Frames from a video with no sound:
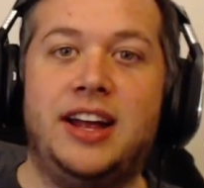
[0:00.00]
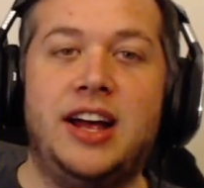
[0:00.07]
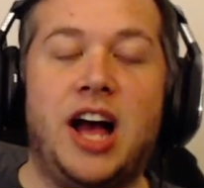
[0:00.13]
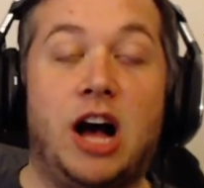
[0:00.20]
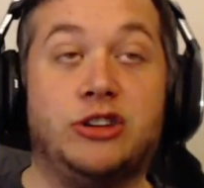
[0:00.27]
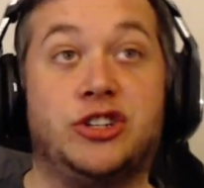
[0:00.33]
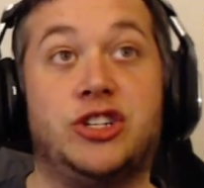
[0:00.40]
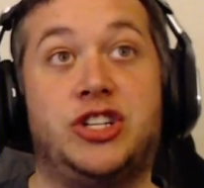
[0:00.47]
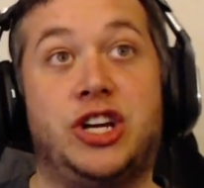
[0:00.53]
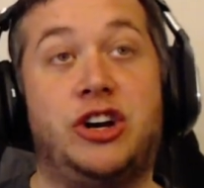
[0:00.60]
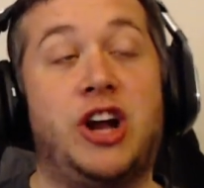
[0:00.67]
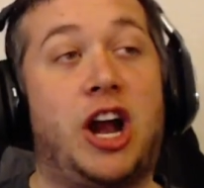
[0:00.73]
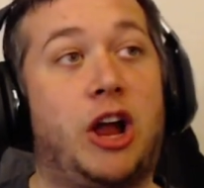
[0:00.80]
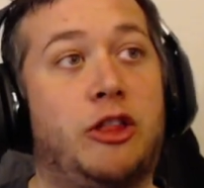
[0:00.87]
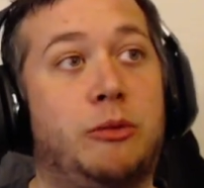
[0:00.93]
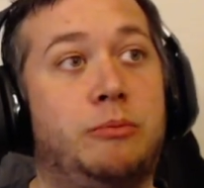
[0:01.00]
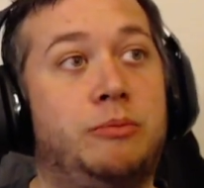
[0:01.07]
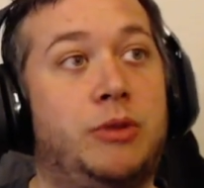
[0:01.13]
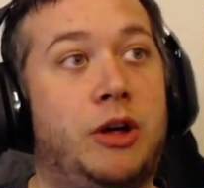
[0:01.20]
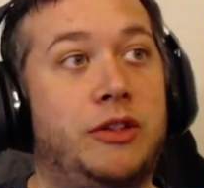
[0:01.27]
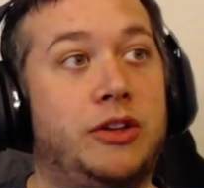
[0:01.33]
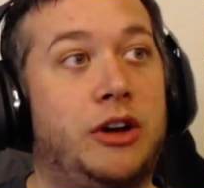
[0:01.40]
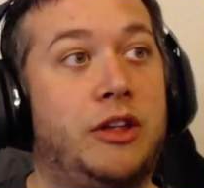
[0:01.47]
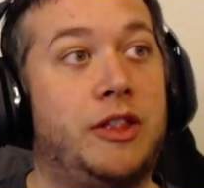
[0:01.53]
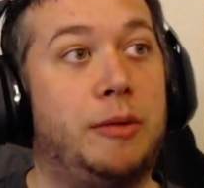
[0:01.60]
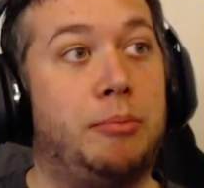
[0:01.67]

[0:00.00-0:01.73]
I was going to say you're not on the